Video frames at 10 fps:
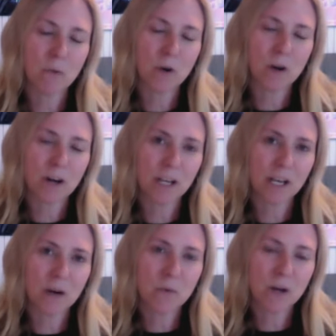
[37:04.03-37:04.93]
we're
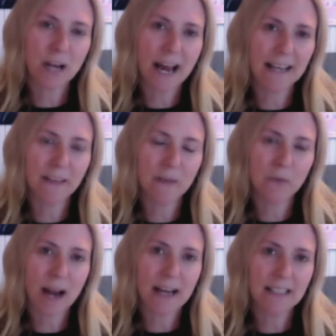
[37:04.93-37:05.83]
getting
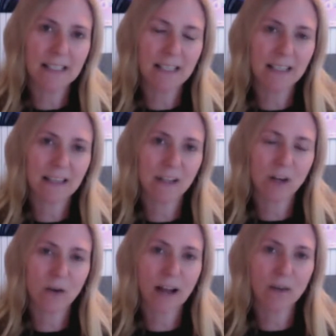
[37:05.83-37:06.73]
the
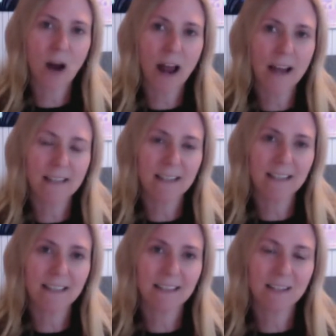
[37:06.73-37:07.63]
correct rights.
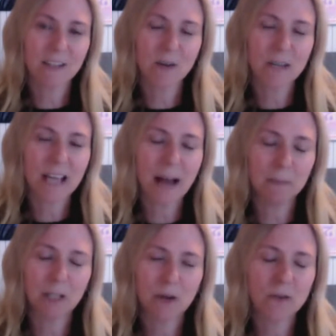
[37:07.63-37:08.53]
And so, yeah,
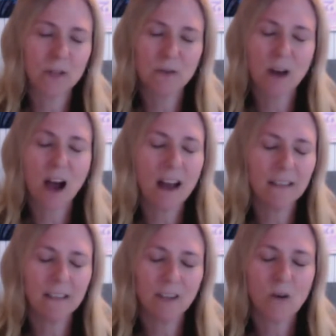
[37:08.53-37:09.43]

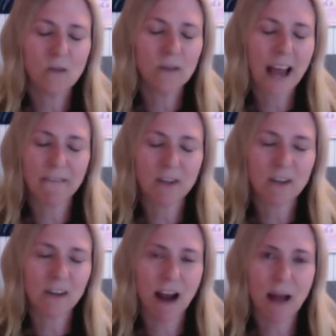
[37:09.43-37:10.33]
don't
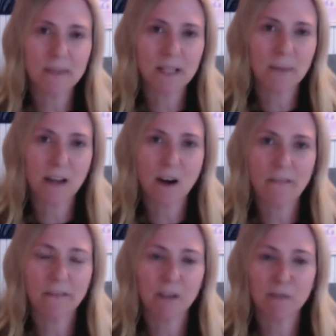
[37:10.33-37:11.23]
ever grab something
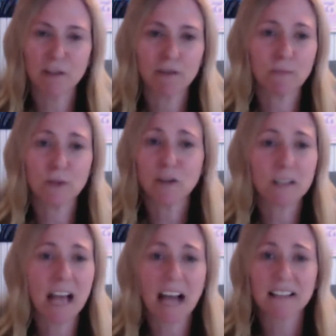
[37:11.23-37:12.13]
off of YouTube. You're
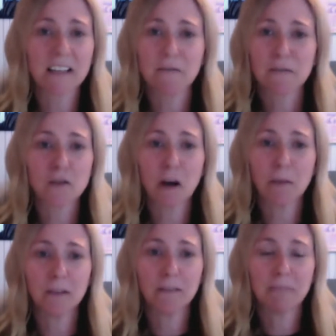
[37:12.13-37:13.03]
just asking for
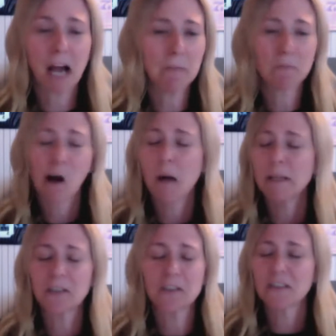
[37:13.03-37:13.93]
trouble. I
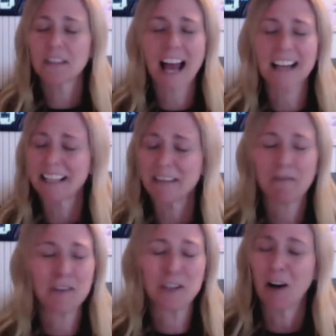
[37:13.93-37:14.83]
promise you're just asking
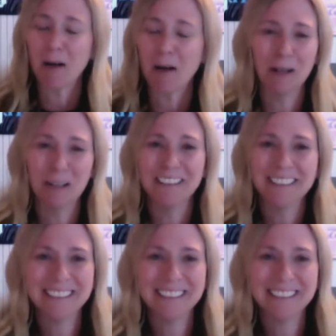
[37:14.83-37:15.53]
for trouble.